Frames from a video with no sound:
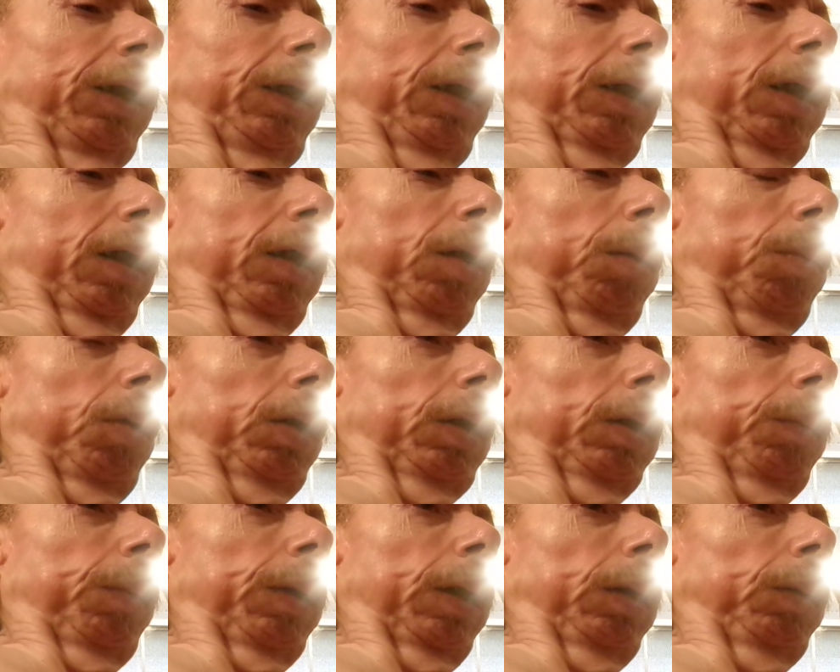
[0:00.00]
Yeah. Well,
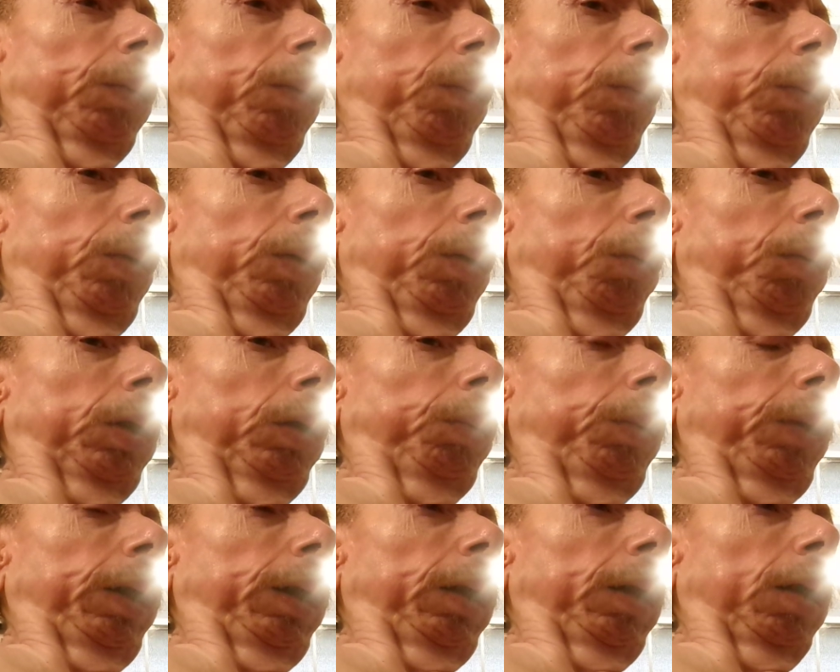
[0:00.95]
his
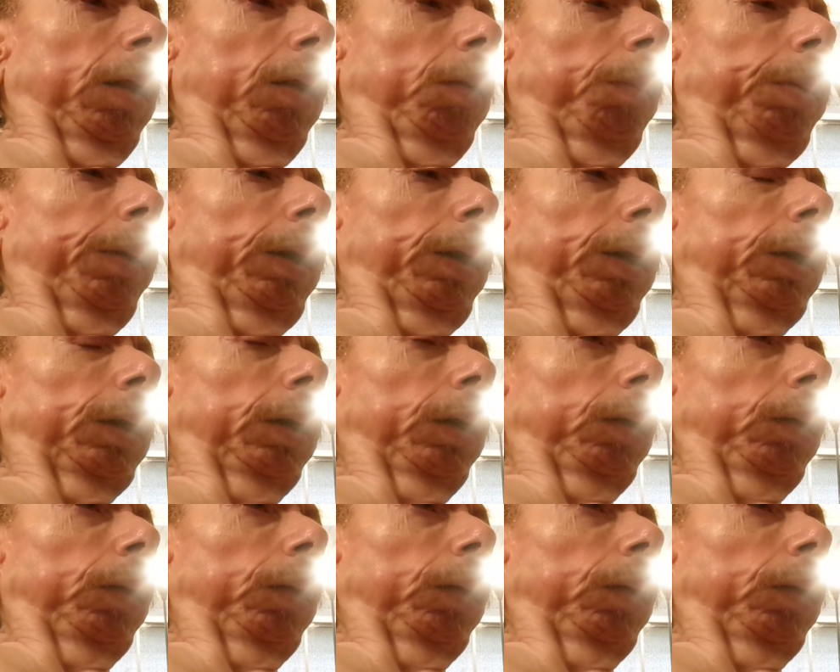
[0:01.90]
version's real slow.